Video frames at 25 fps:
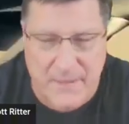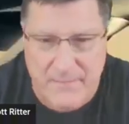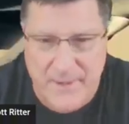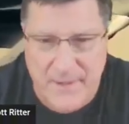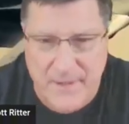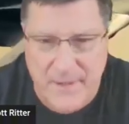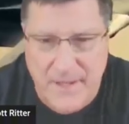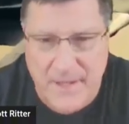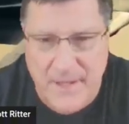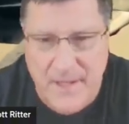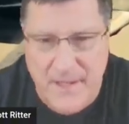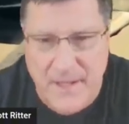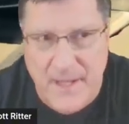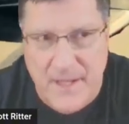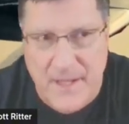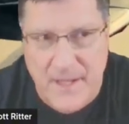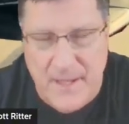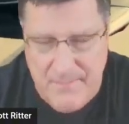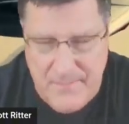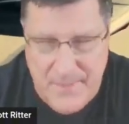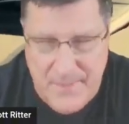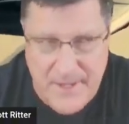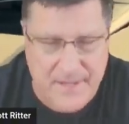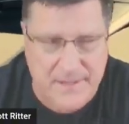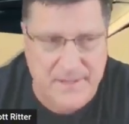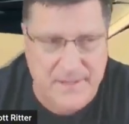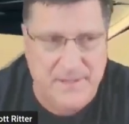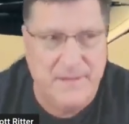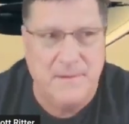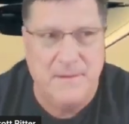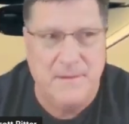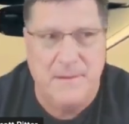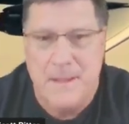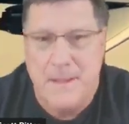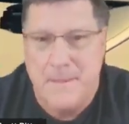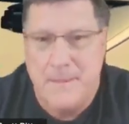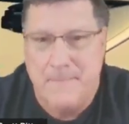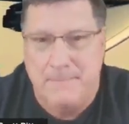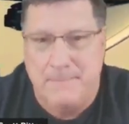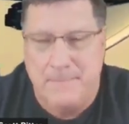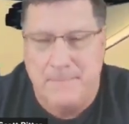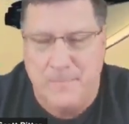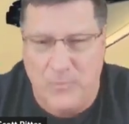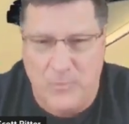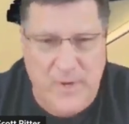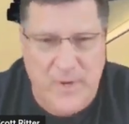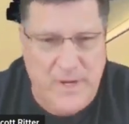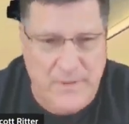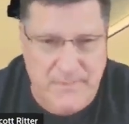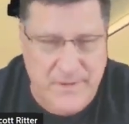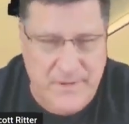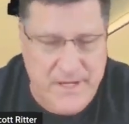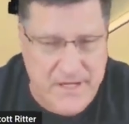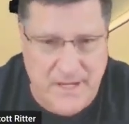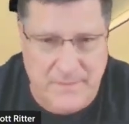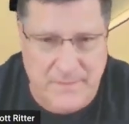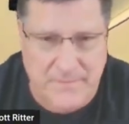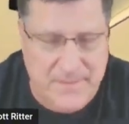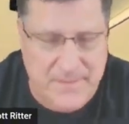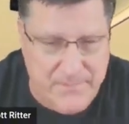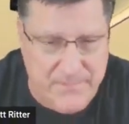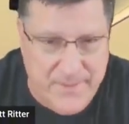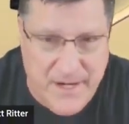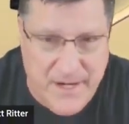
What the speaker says: up. But when it becomes